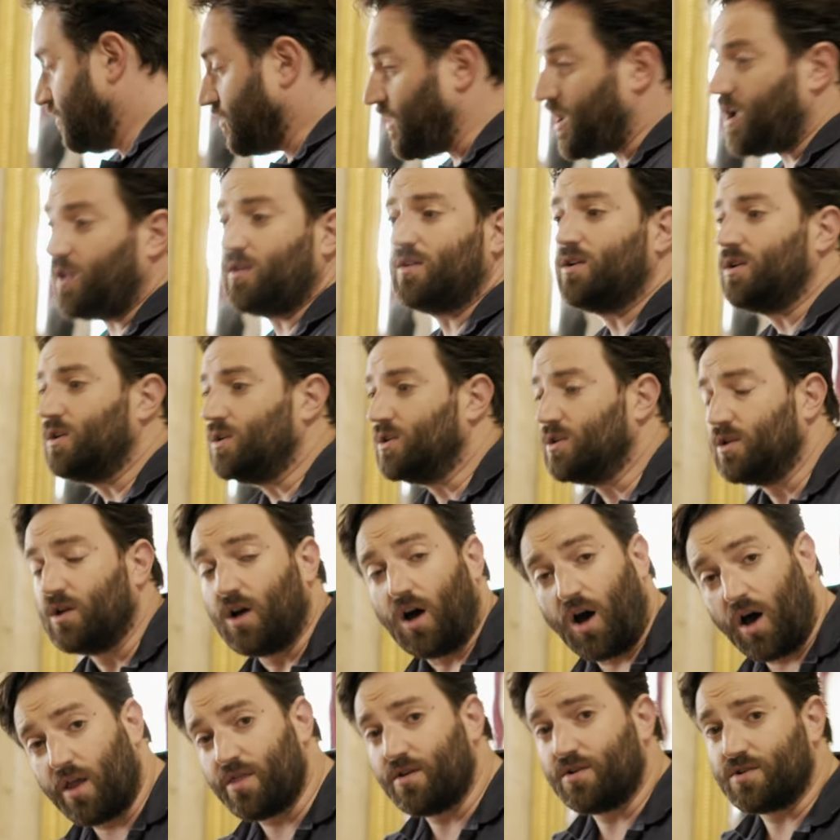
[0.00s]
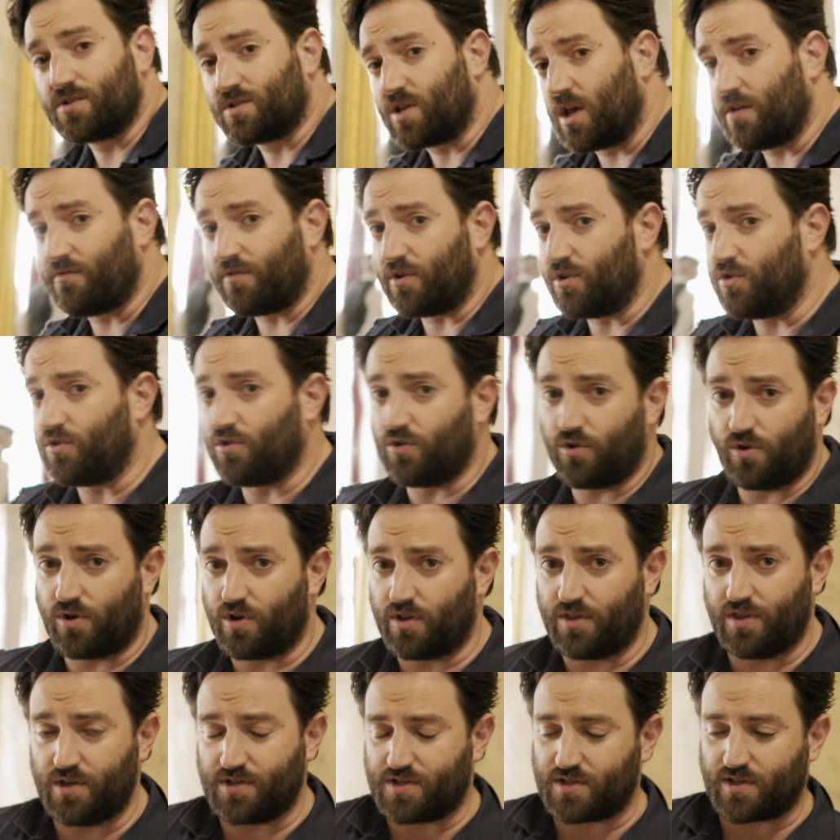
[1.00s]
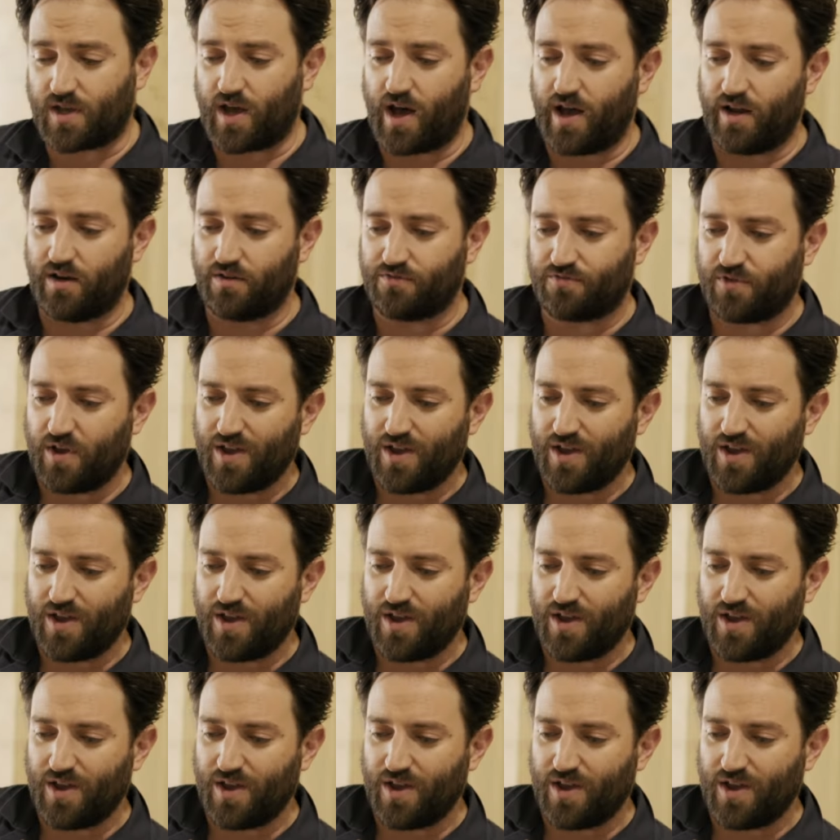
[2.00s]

Well, others have endured this kind of